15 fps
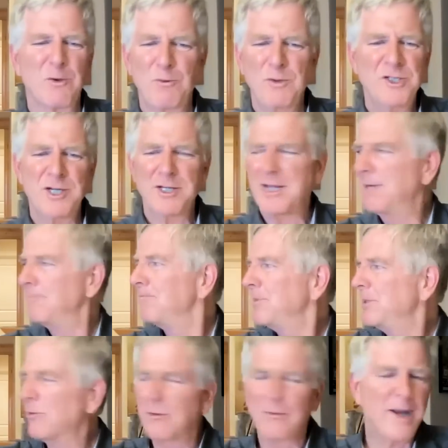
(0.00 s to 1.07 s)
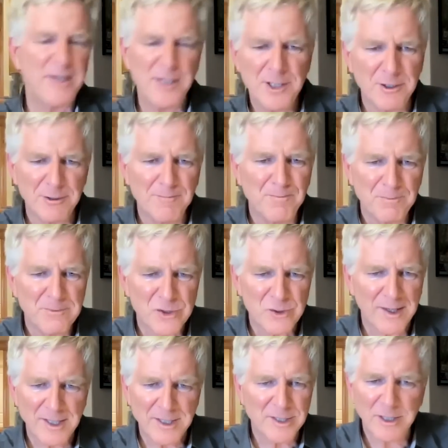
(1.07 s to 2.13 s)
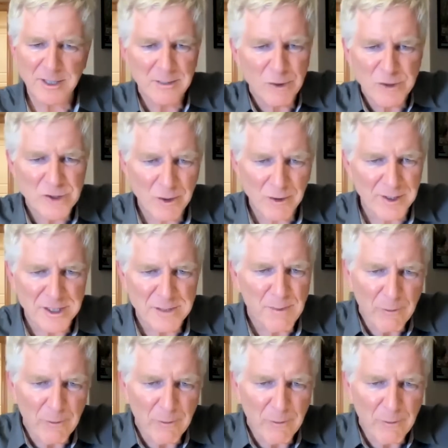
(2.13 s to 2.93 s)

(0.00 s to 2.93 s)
wishing that you were right here so I could tell you more stories.